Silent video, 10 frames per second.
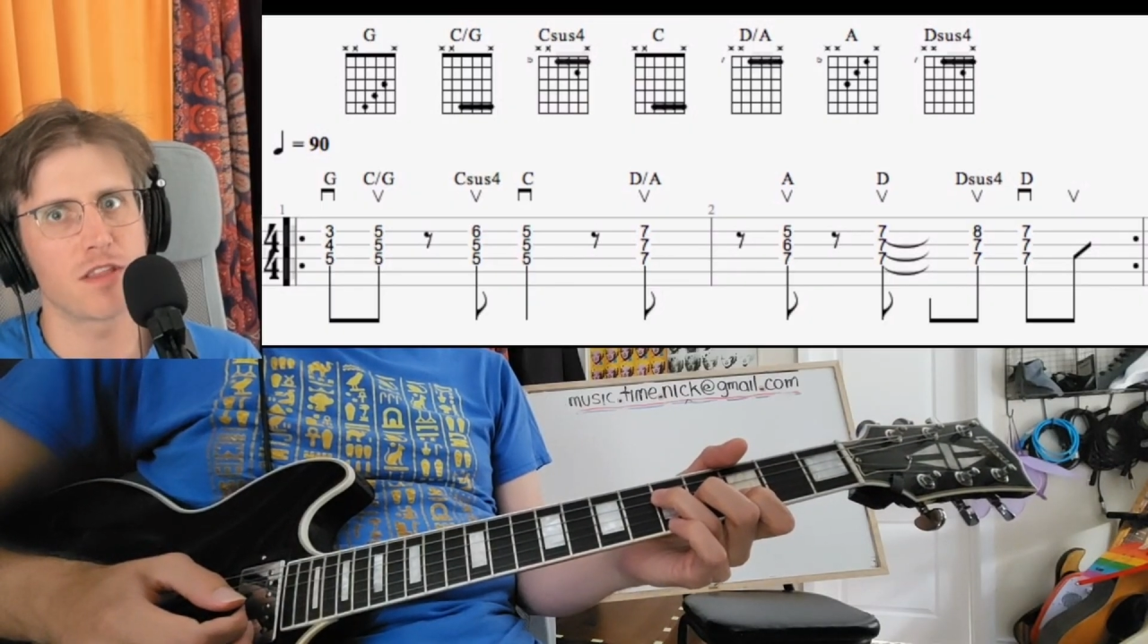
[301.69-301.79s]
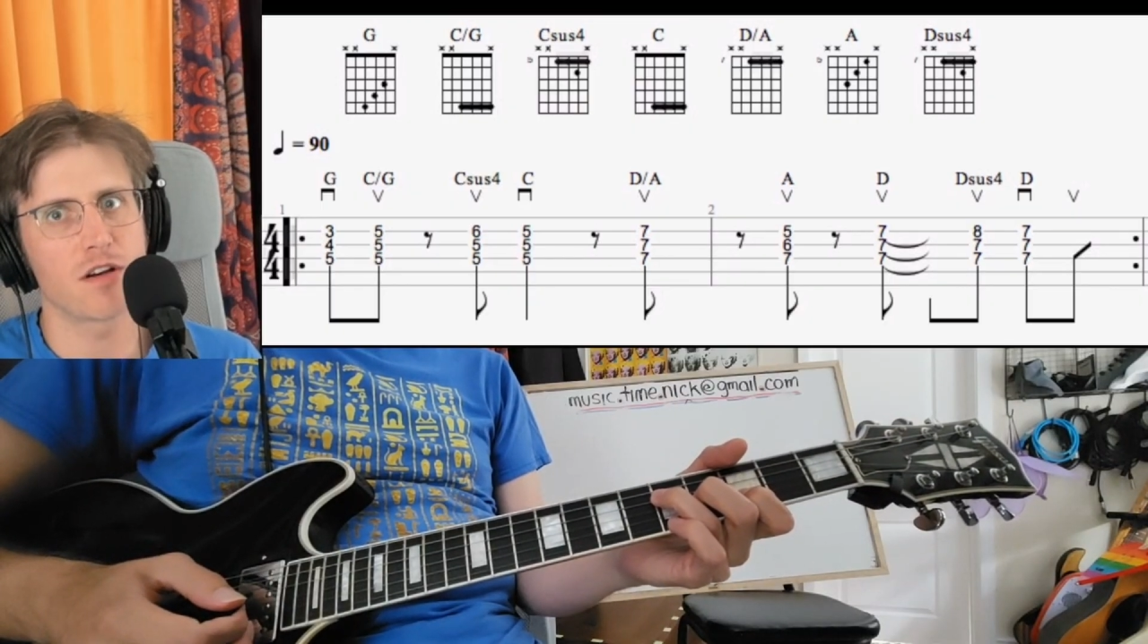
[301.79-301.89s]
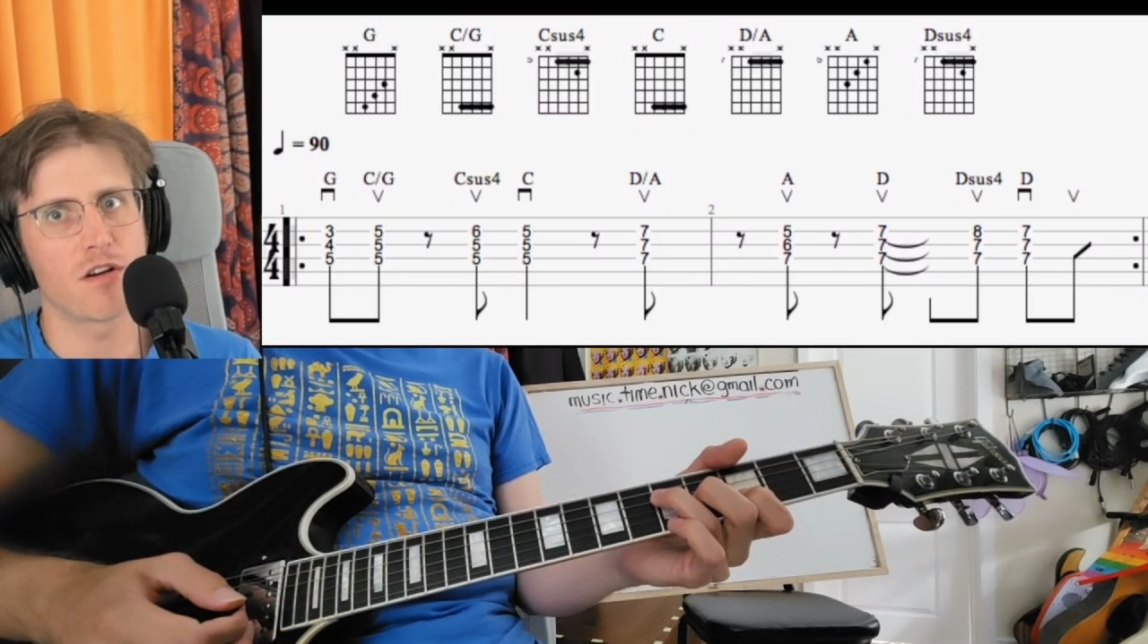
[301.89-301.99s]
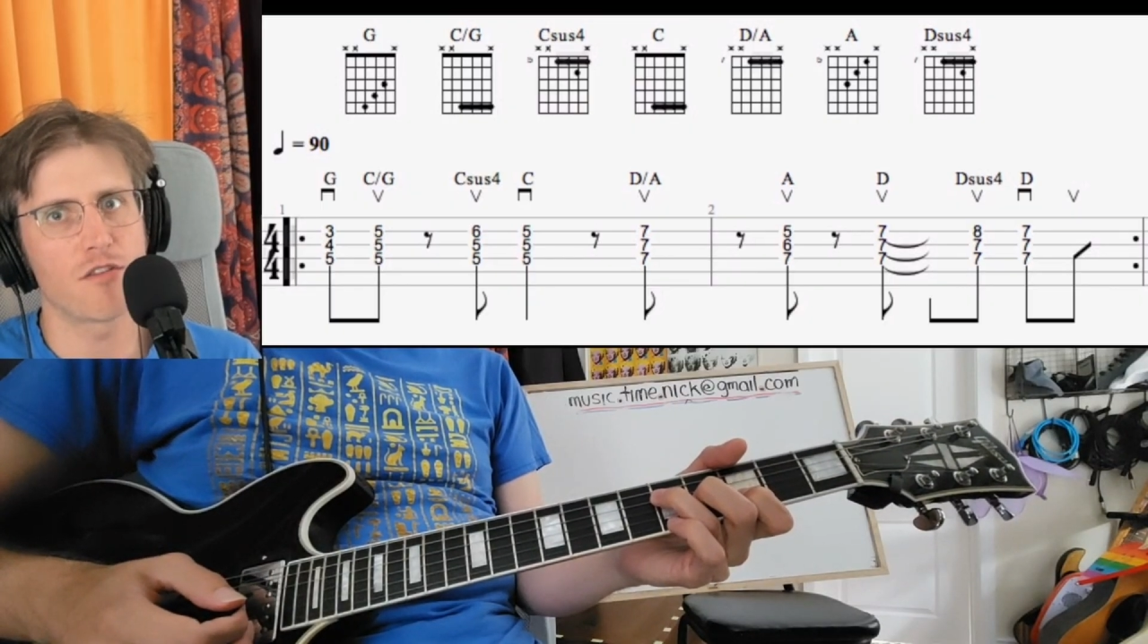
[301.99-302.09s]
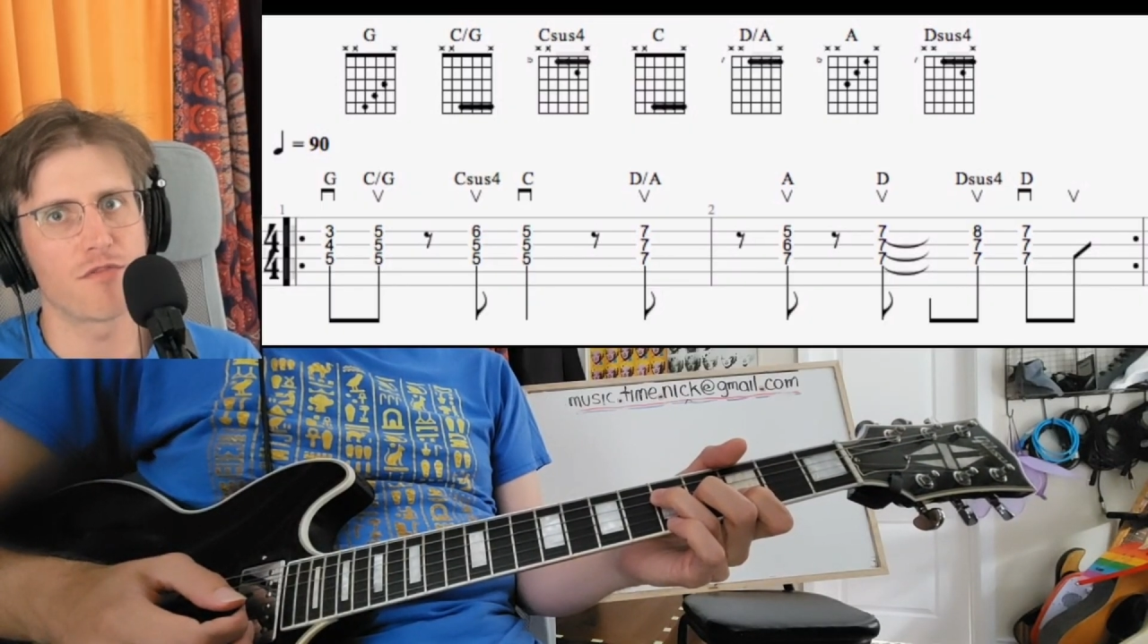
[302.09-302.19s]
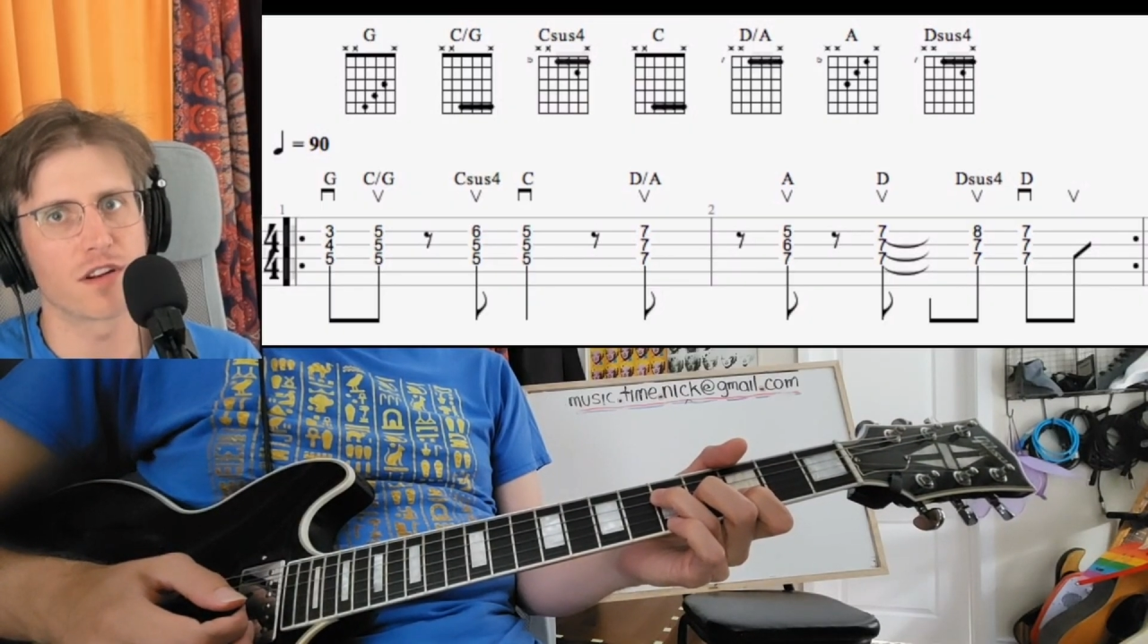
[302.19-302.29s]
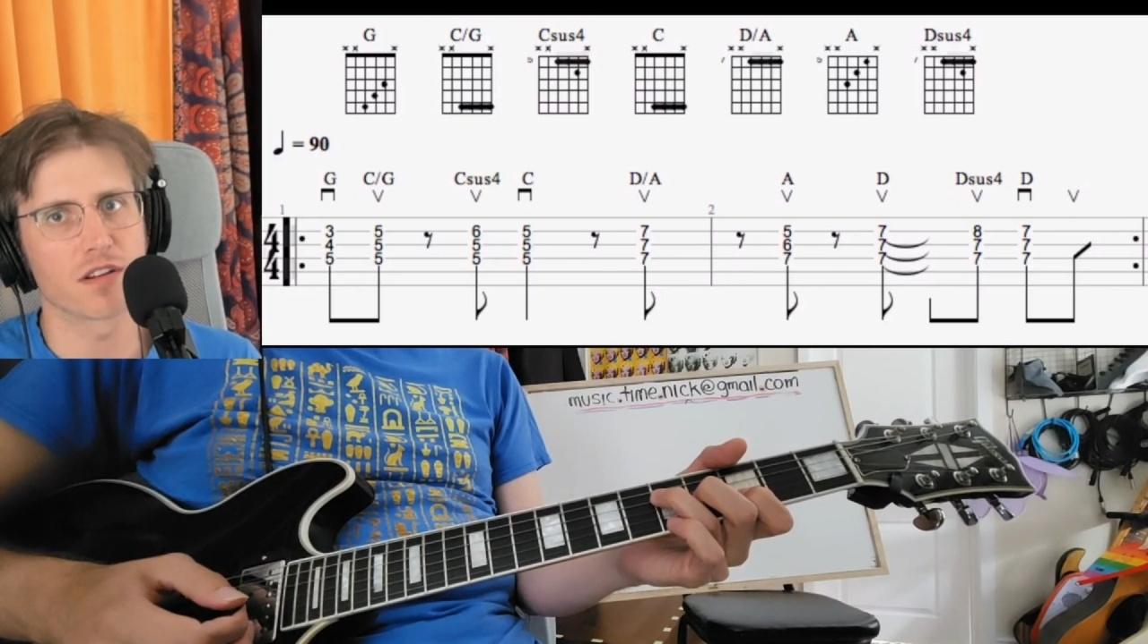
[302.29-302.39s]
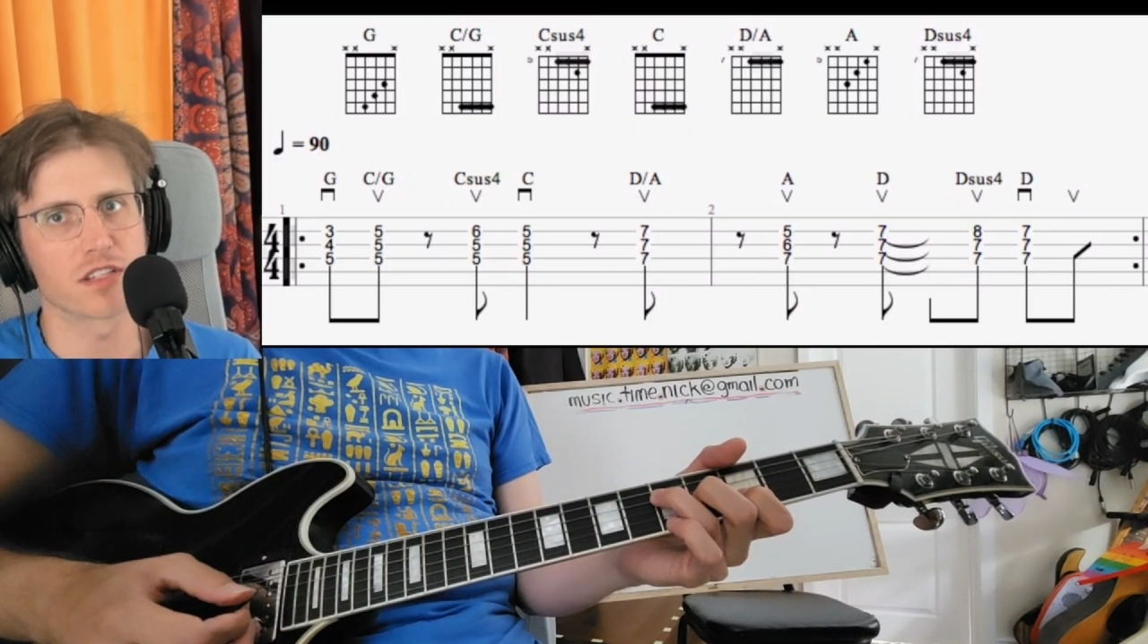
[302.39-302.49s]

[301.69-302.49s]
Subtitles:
the whole figure